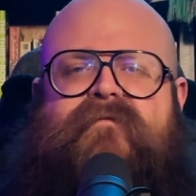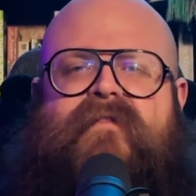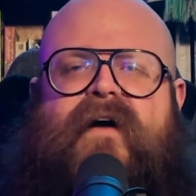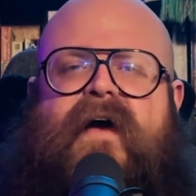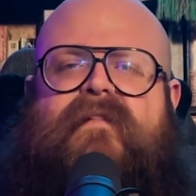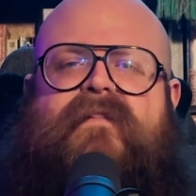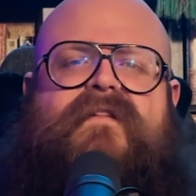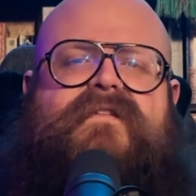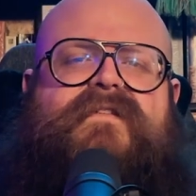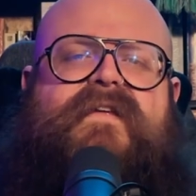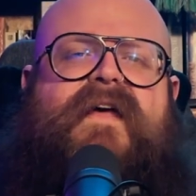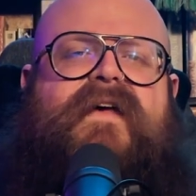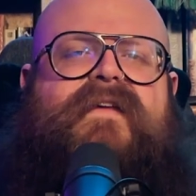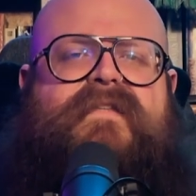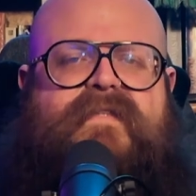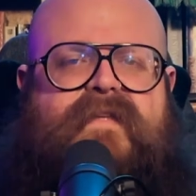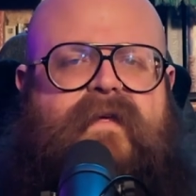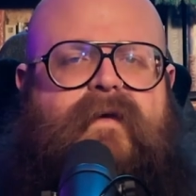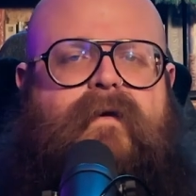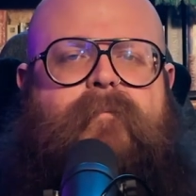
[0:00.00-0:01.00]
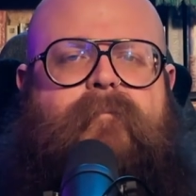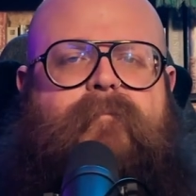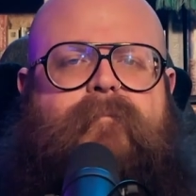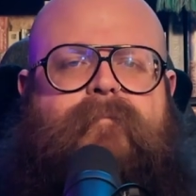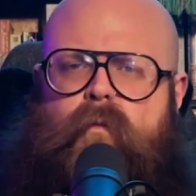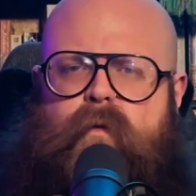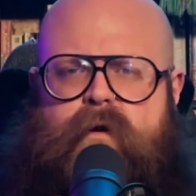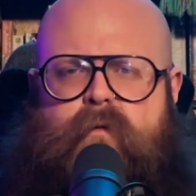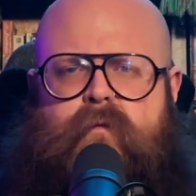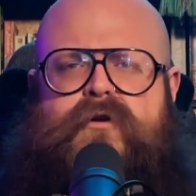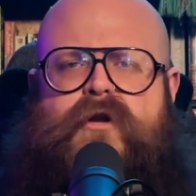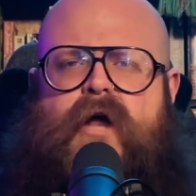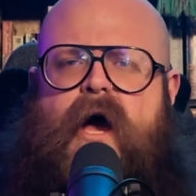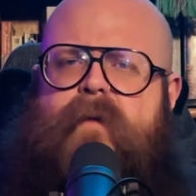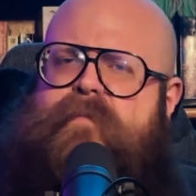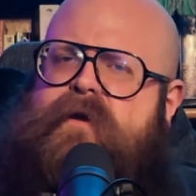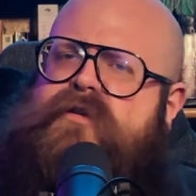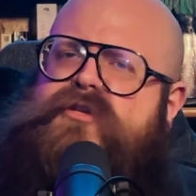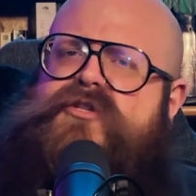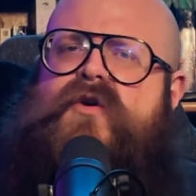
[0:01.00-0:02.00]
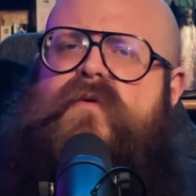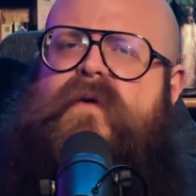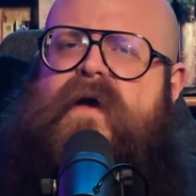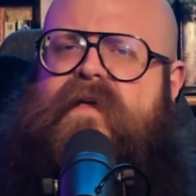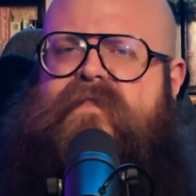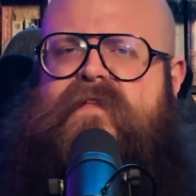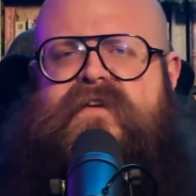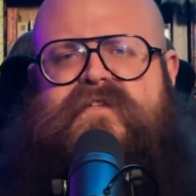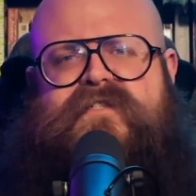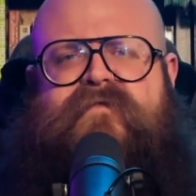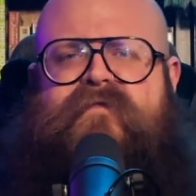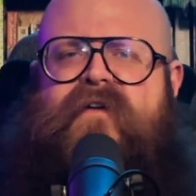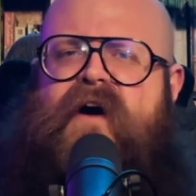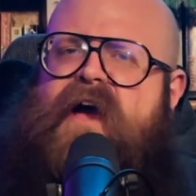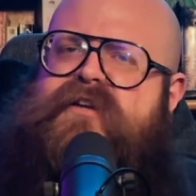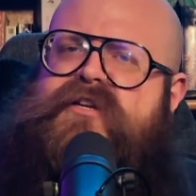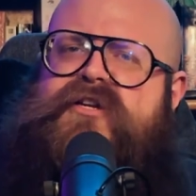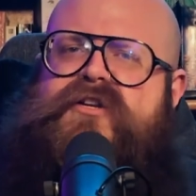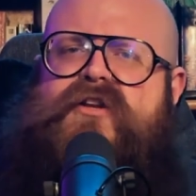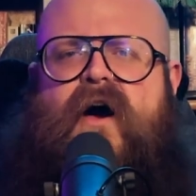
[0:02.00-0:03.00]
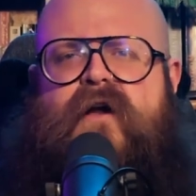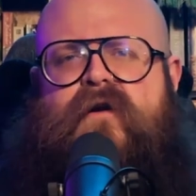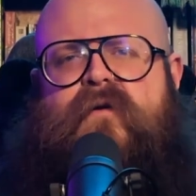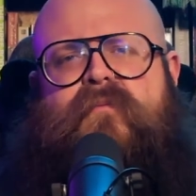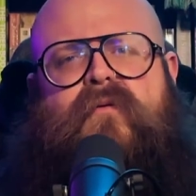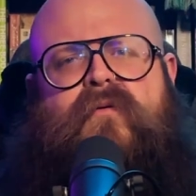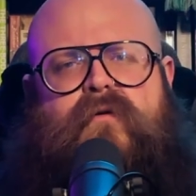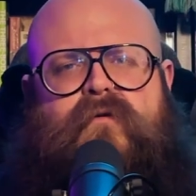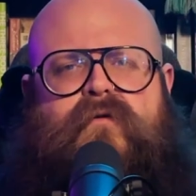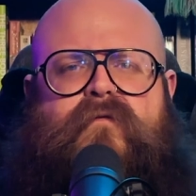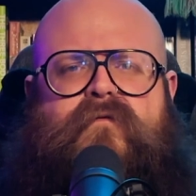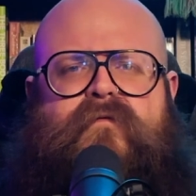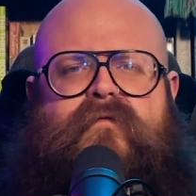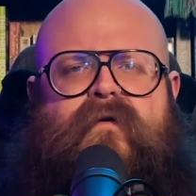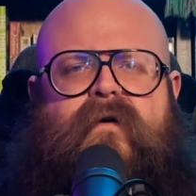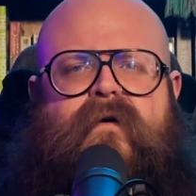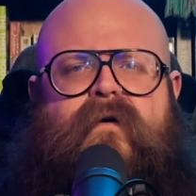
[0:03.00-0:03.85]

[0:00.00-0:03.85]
Violet says to him. "We would not be doing this if I did not approve.